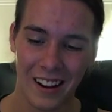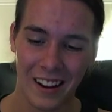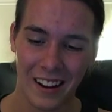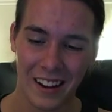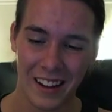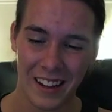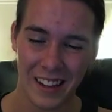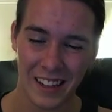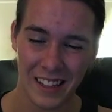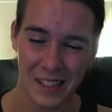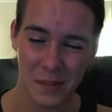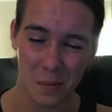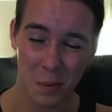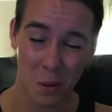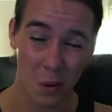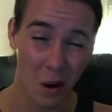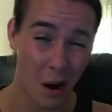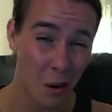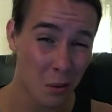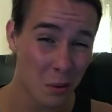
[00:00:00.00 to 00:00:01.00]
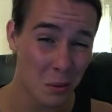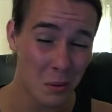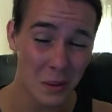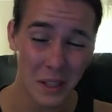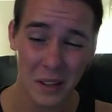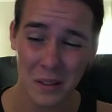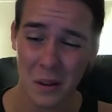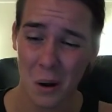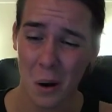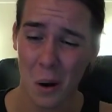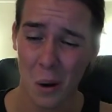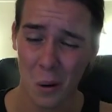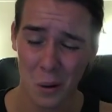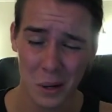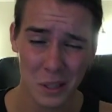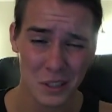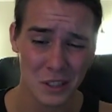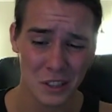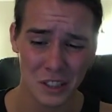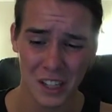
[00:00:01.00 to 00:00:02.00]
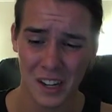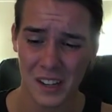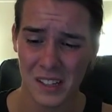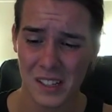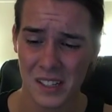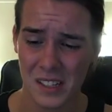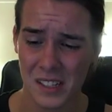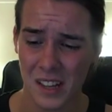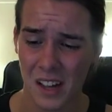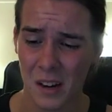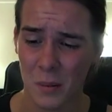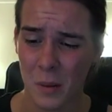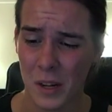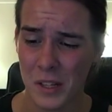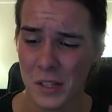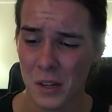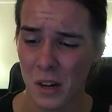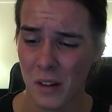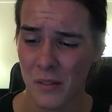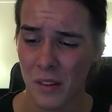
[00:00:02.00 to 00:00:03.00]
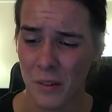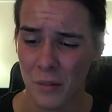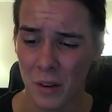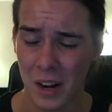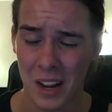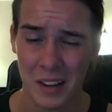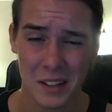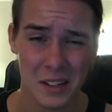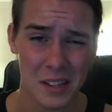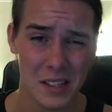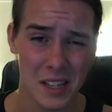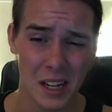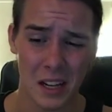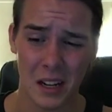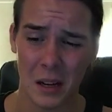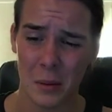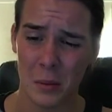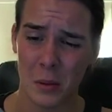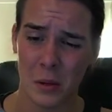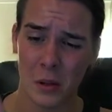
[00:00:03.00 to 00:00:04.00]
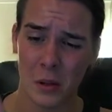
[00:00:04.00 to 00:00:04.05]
it's probably the hardest Genesis atomizer I've ever had to set up.